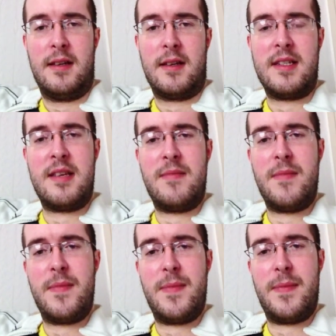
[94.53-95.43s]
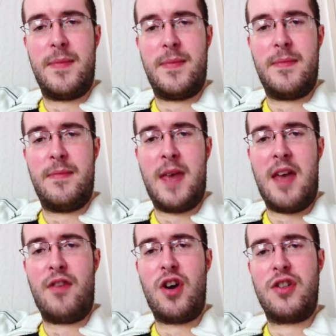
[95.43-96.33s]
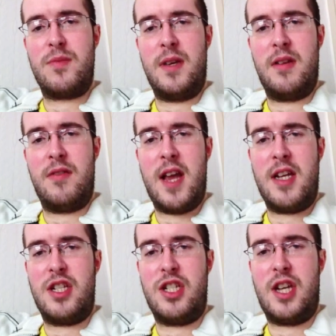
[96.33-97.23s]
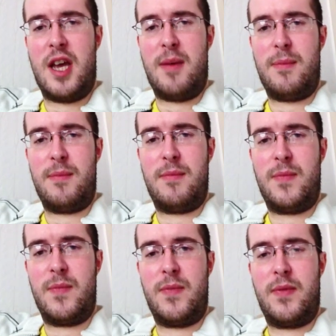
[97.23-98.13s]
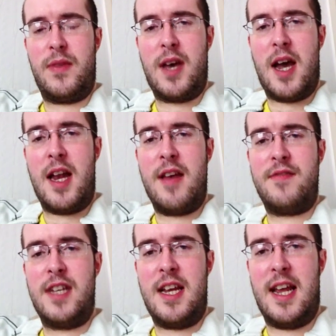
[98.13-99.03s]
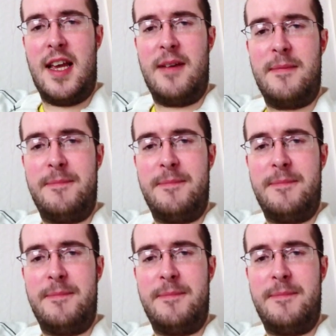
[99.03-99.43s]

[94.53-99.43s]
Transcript: Because it may have cost me a relationship that I love dearly.